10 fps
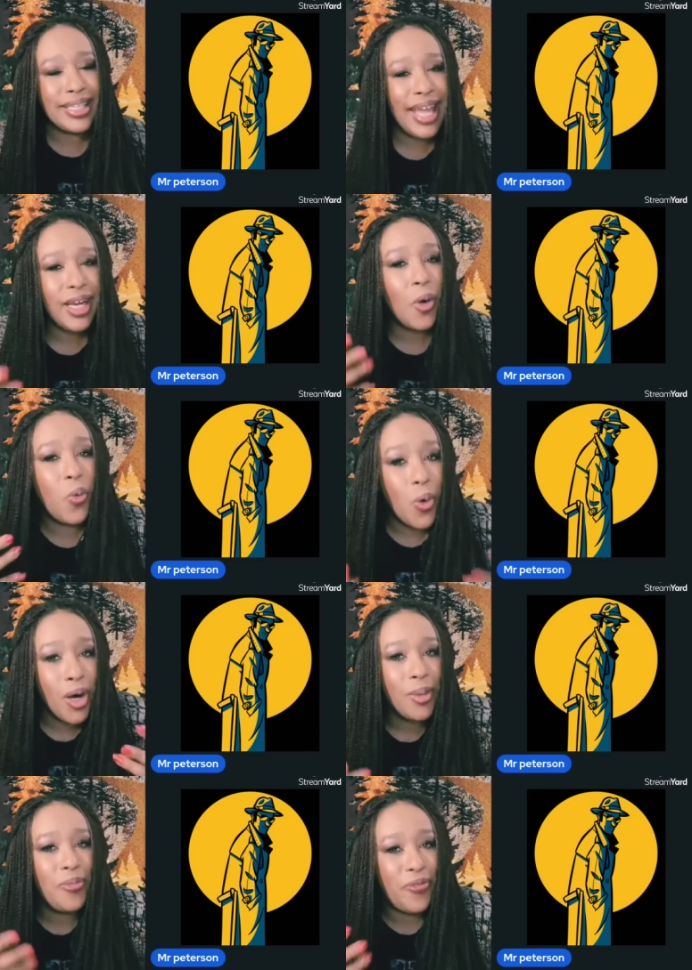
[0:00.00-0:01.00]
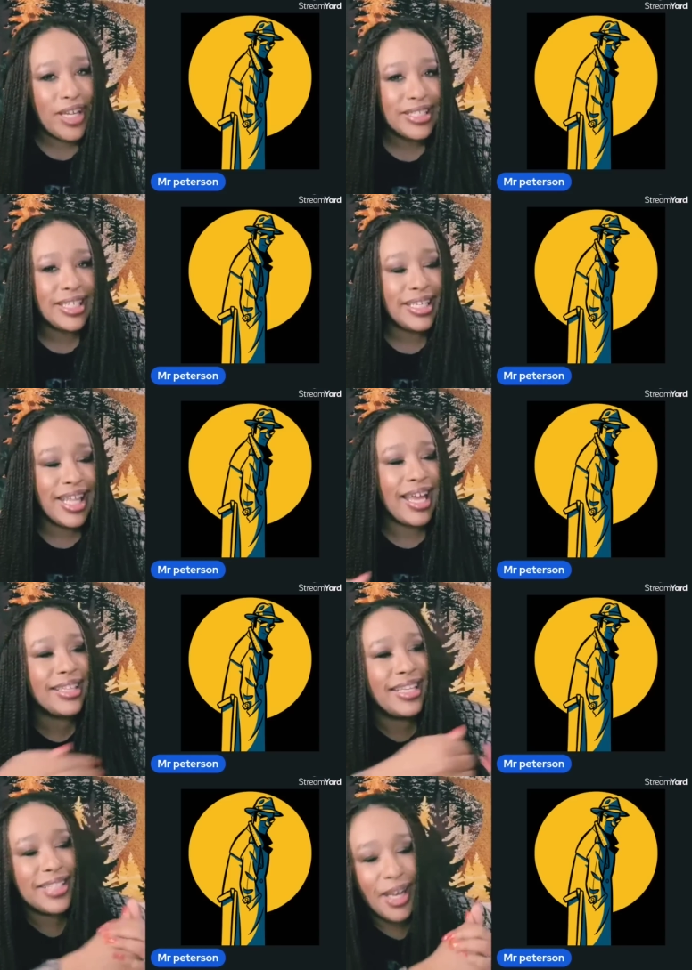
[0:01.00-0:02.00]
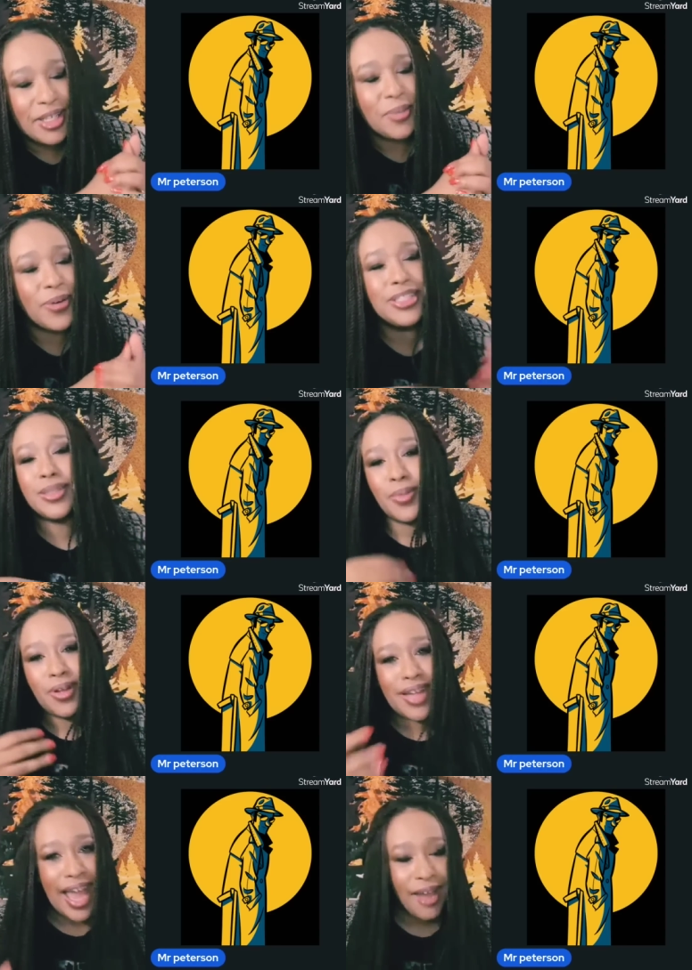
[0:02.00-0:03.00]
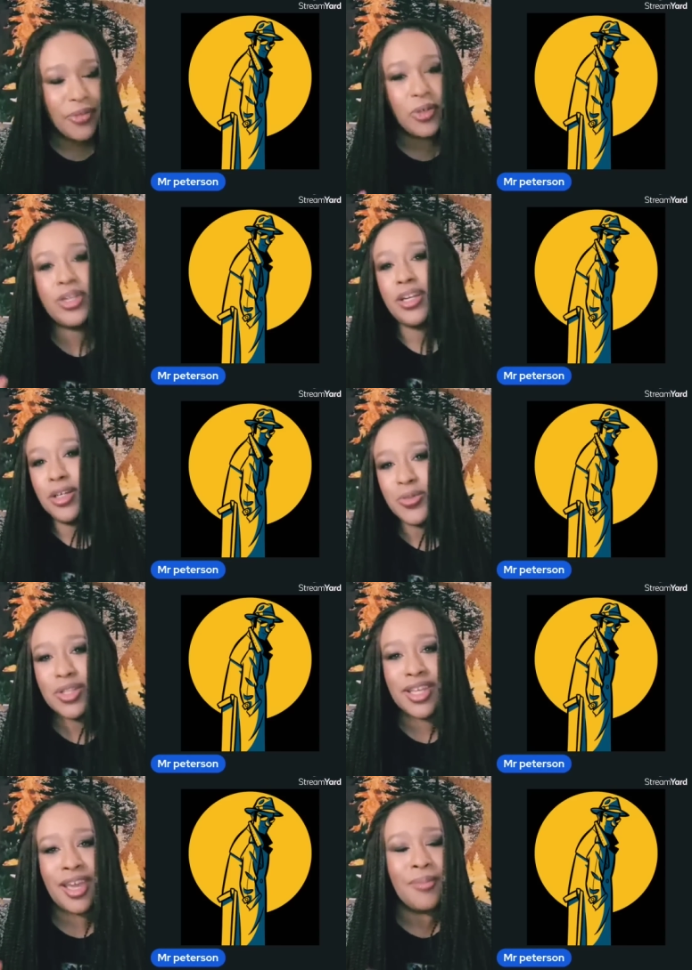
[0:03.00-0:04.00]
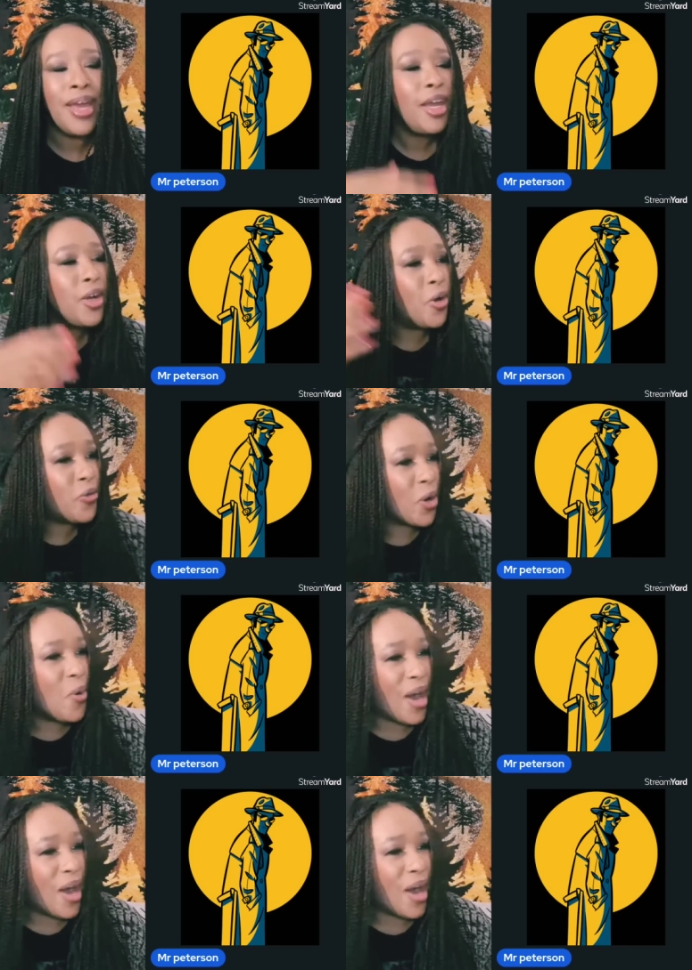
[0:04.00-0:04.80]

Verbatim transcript: like a warm, fuzzy, like, let's hug the principal, have Doritos with him, go for a